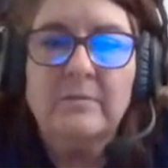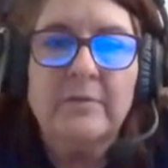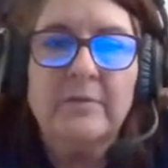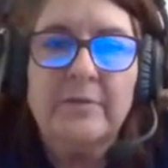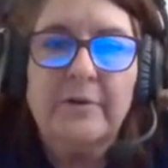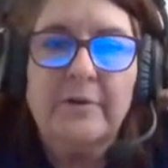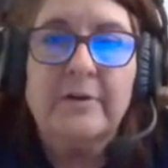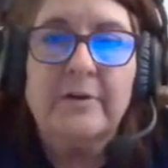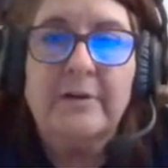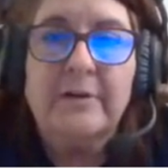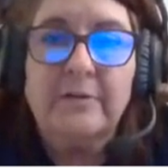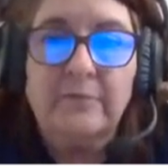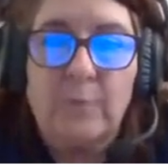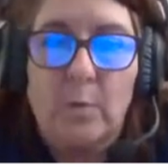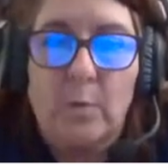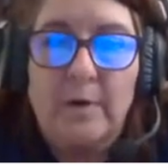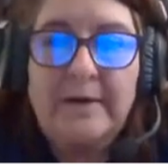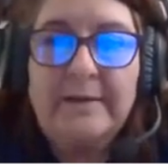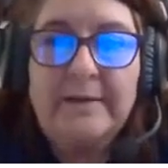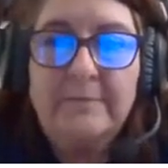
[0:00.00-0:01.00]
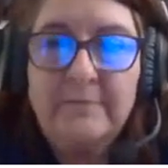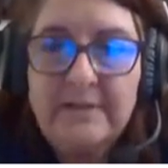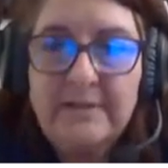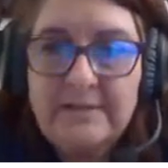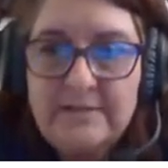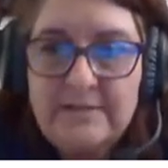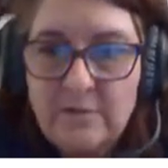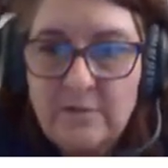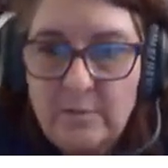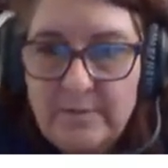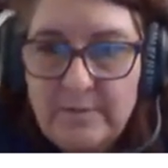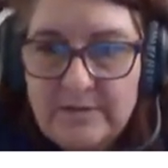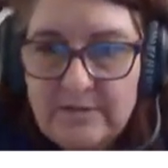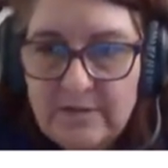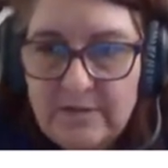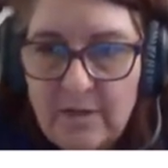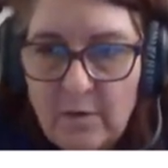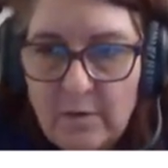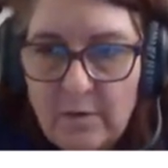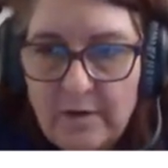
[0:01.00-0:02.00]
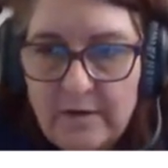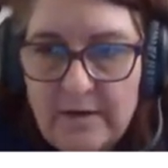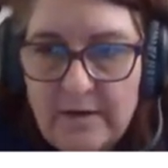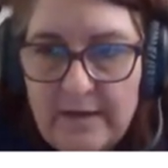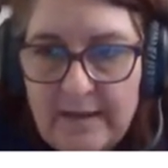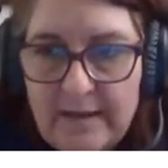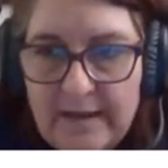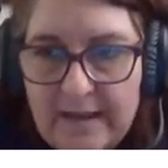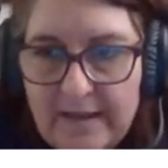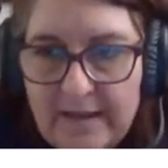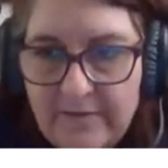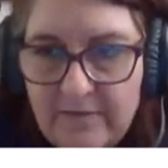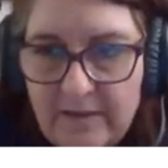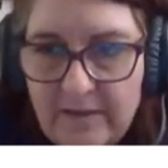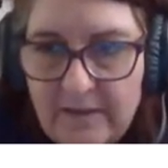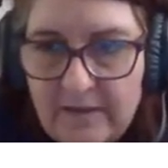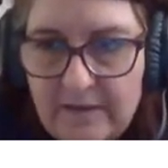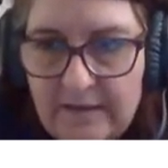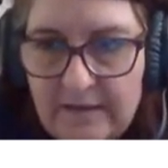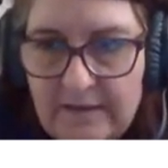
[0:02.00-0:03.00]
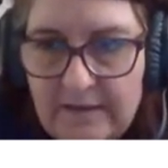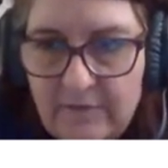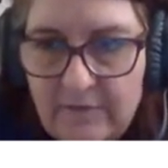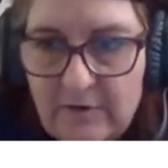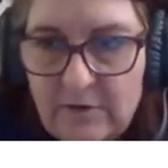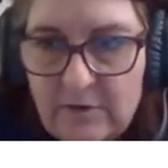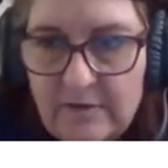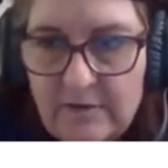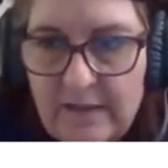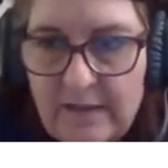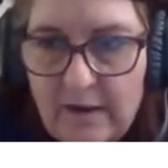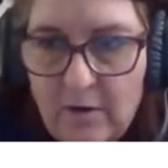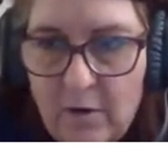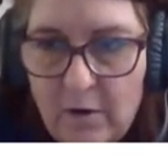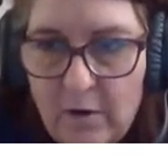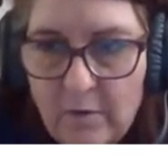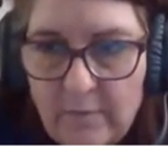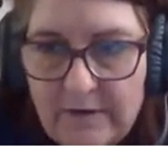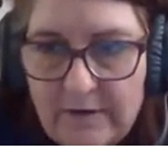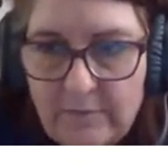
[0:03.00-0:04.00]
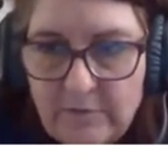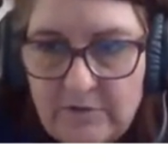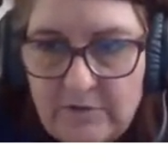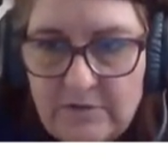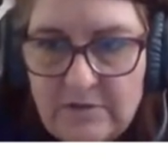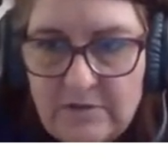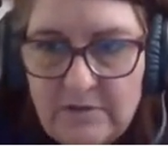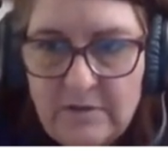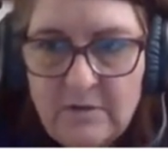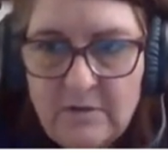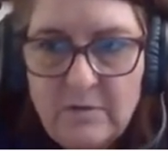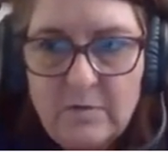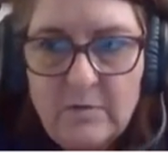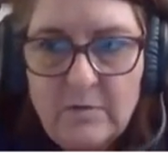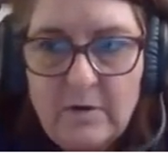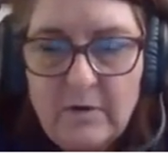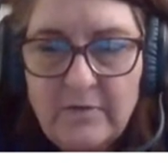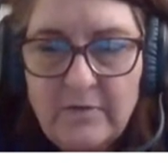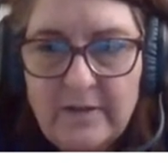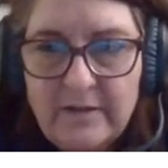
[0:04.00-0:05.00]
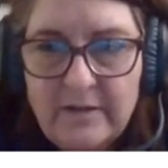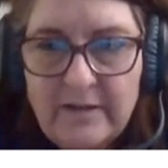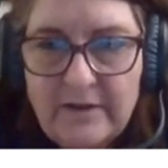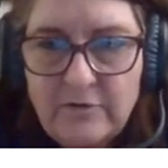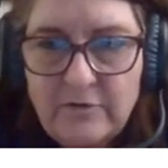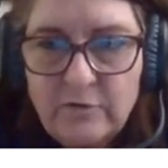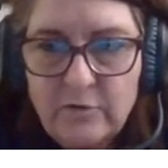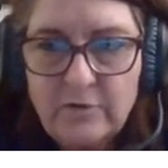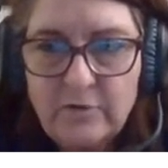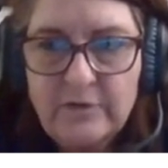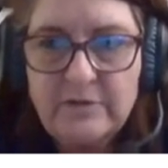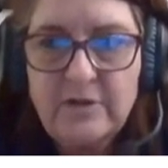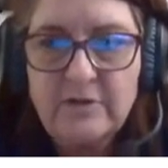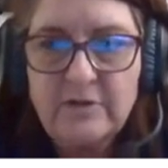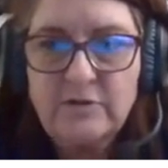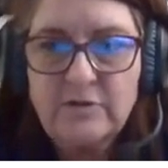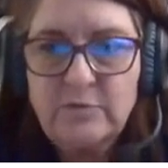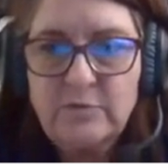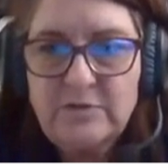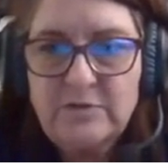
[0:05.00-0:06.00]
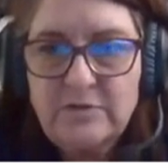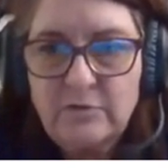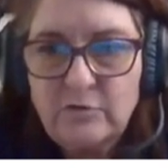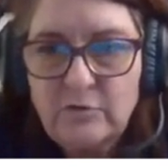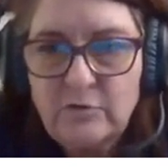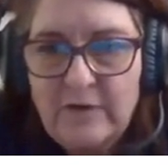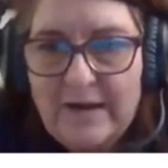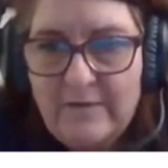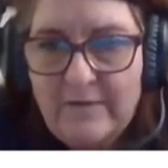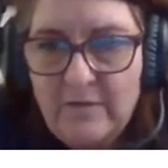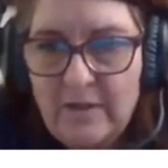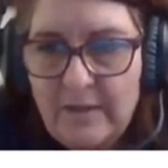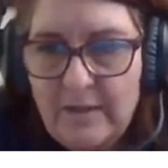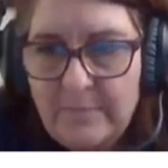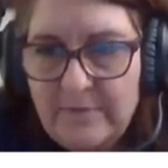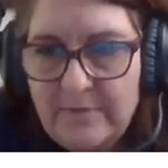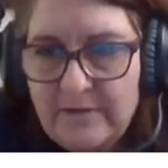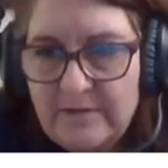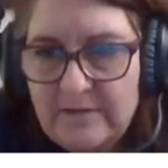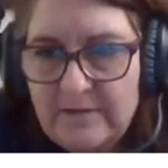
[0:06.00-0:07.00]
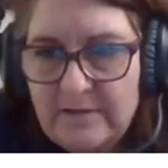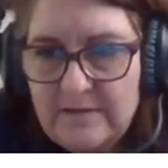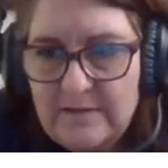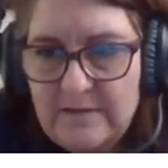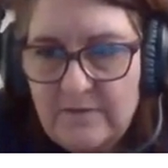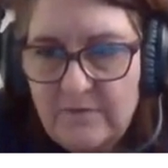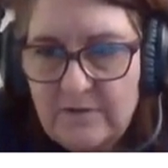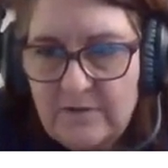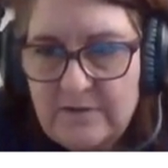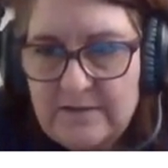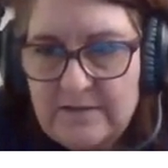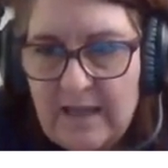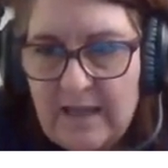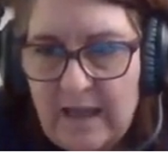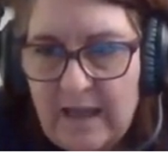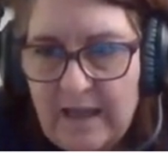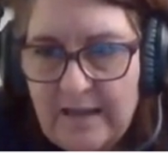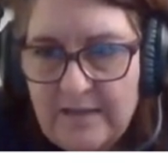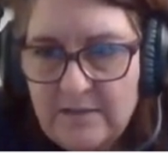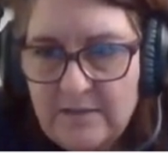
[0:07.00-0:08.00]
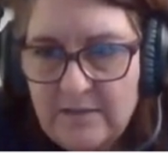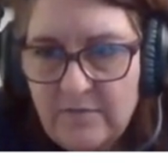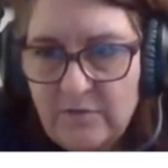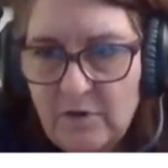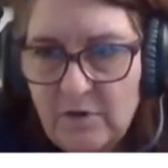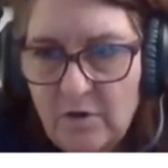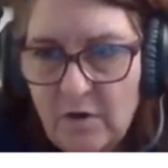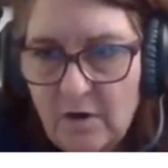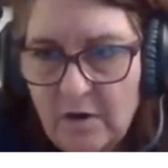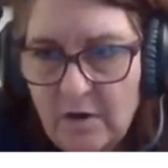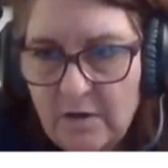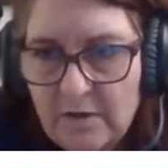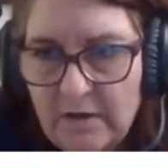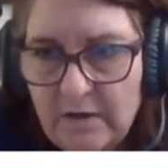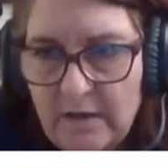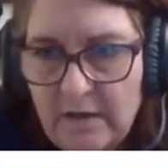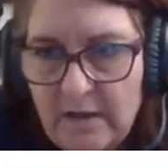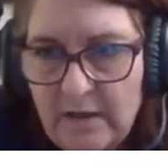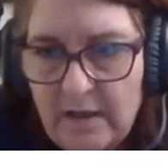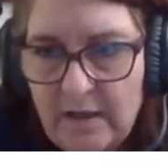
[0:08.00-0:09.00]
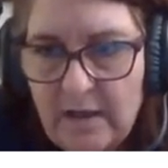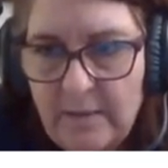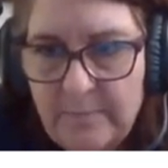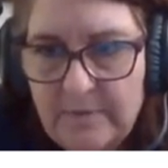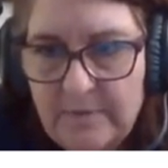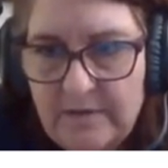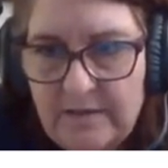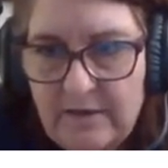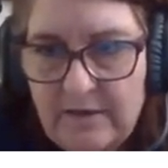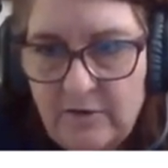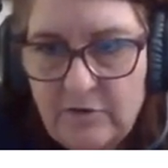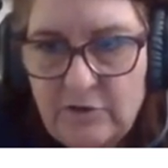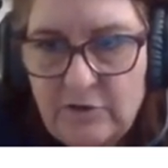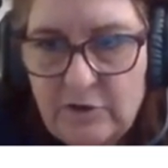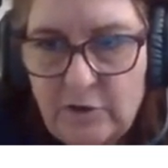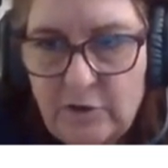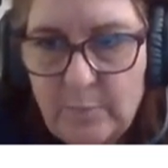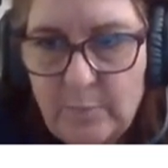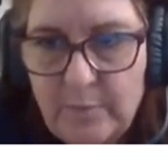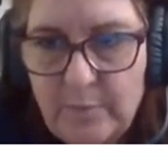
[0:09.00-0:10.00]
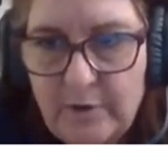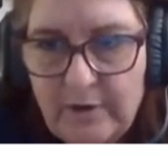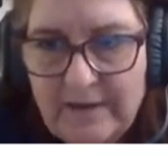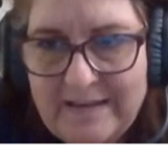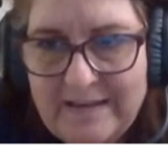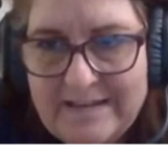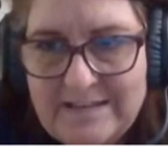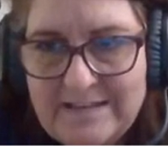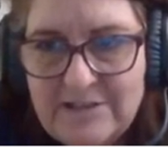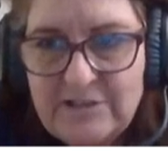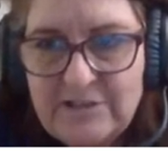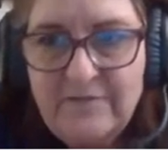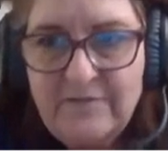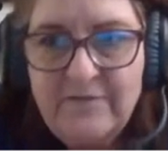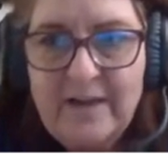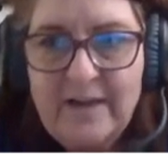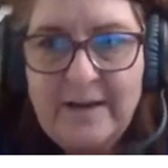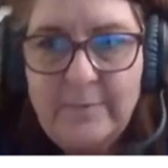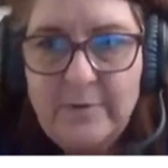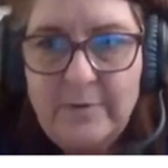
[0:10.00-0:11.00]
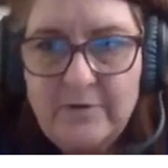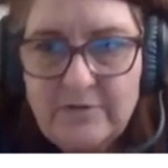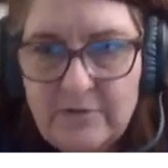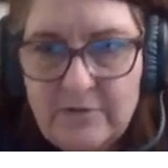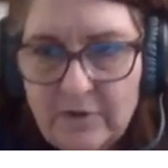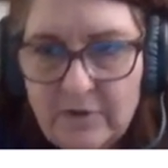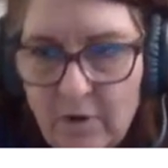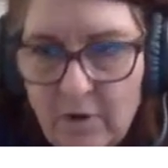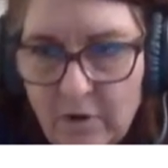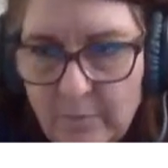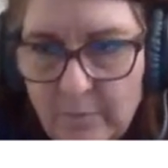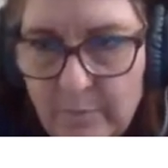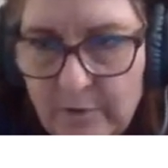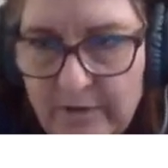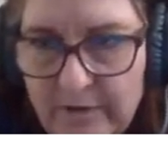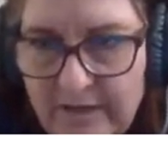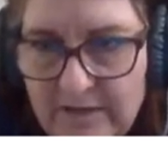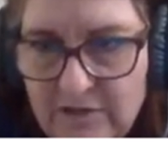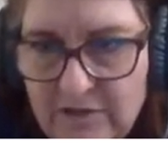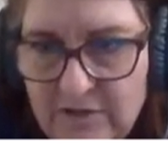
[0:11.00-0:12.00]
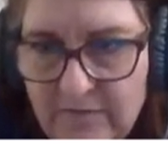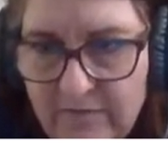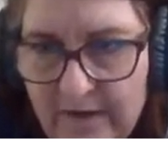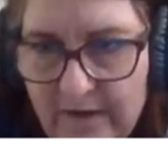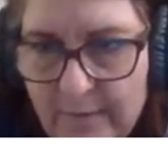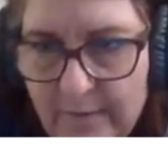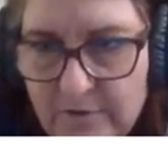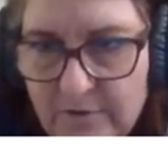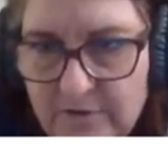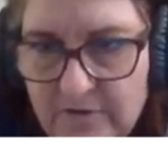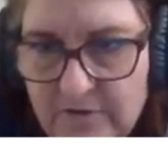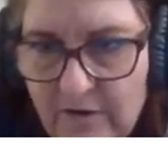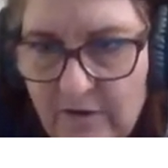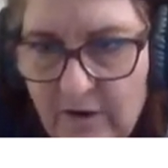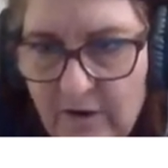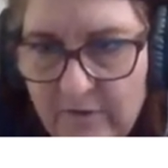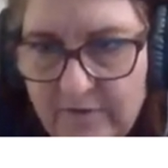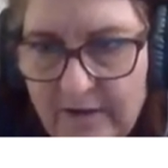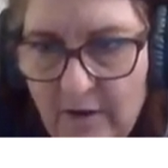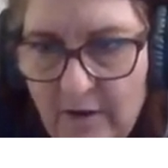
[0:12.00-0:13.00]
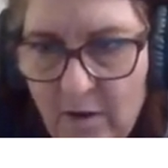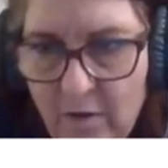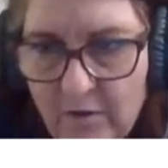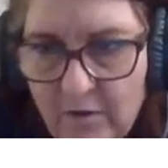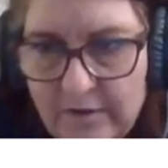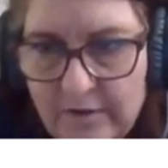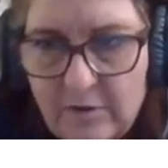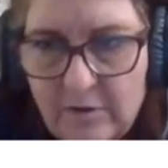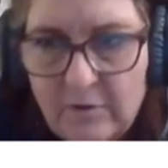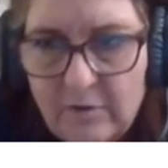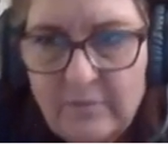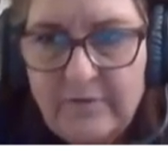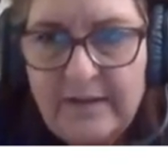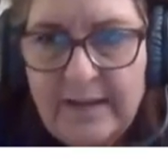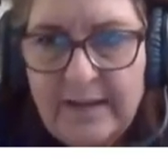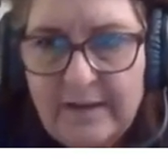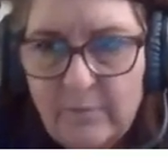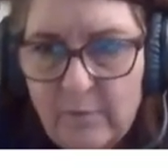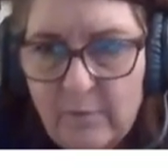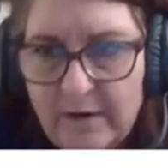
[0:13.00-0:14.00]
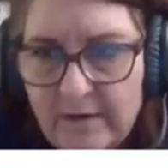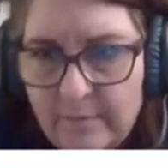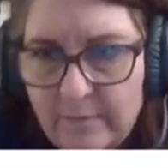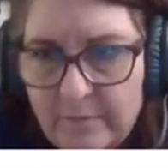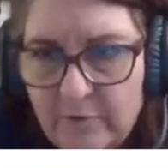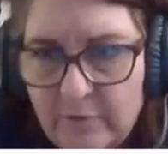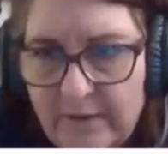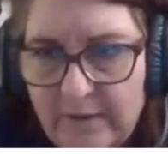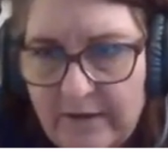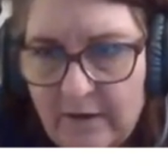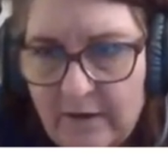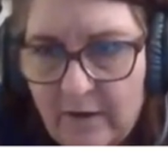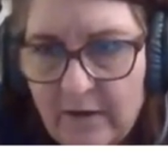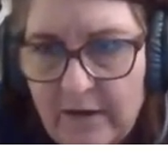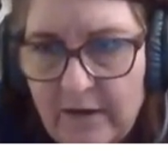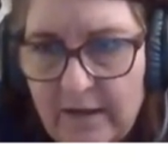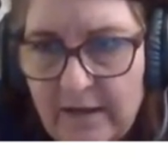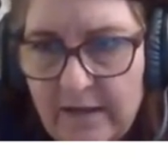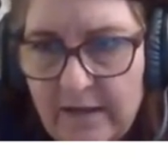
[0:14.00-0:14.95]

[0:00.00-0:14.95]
30 to 40. It's a little bit slower. And then even that heart rate will still, or the electrical conduction will still travel up the different sides of your heart up in here into your Purkinje fibers. They're called Purkinje fibers. They all innerviate right up through here.